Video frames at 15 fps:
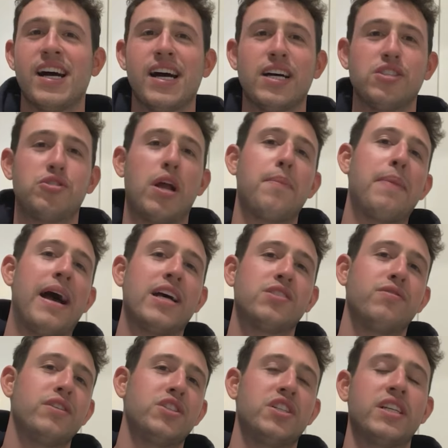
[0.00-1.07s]
Striped
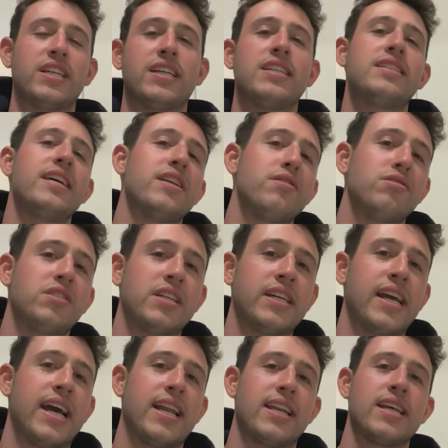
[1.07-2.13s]
bass fishing continues to
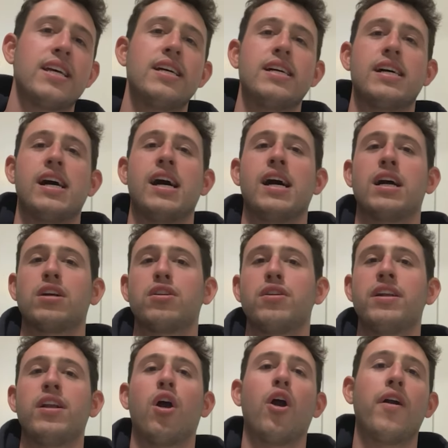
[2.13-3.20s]
get
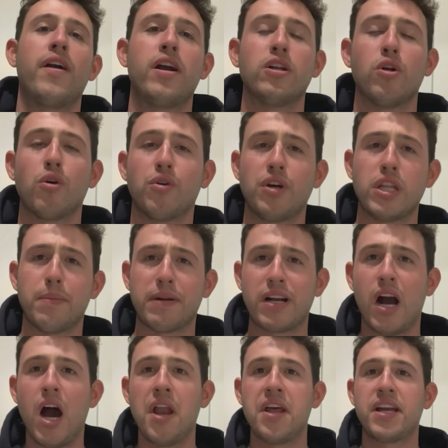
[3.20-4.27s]
good in our area, locally in the
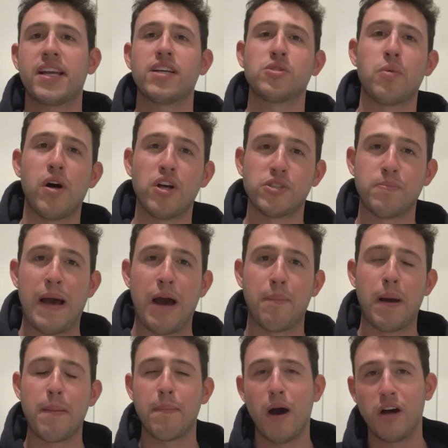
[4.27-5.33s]
Peconic, as well as out
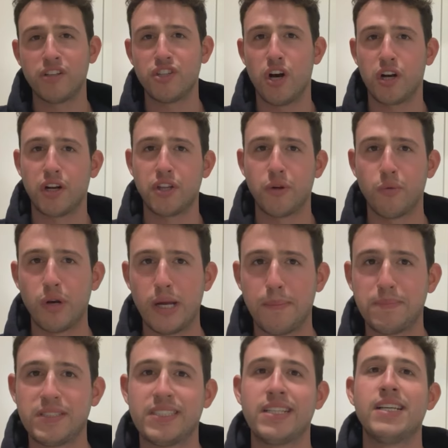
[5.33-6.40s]
by Montauk and the
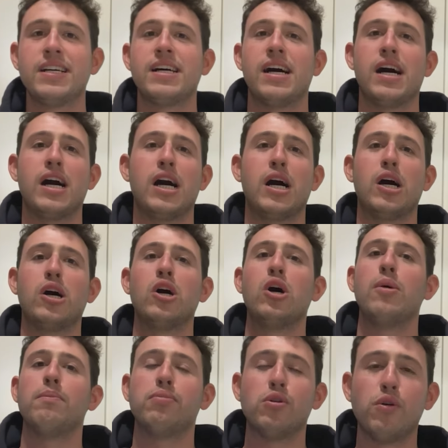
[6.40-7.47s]
Rips.
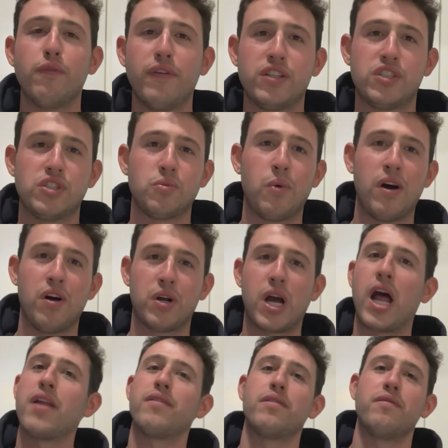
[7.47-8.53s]
Bluefish as well,
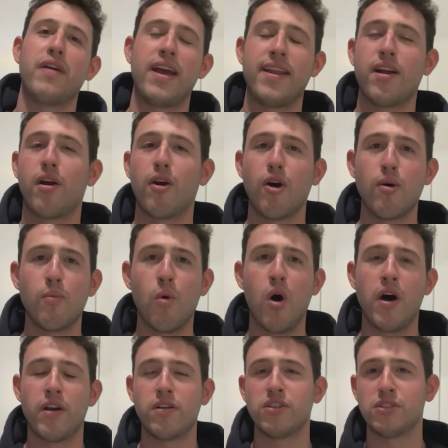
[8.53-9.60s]
kind of invading our home
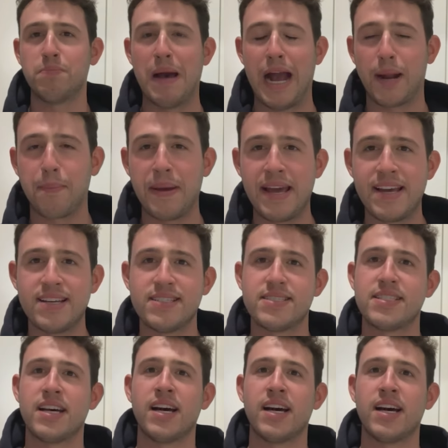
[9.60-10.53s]
waters, back bays.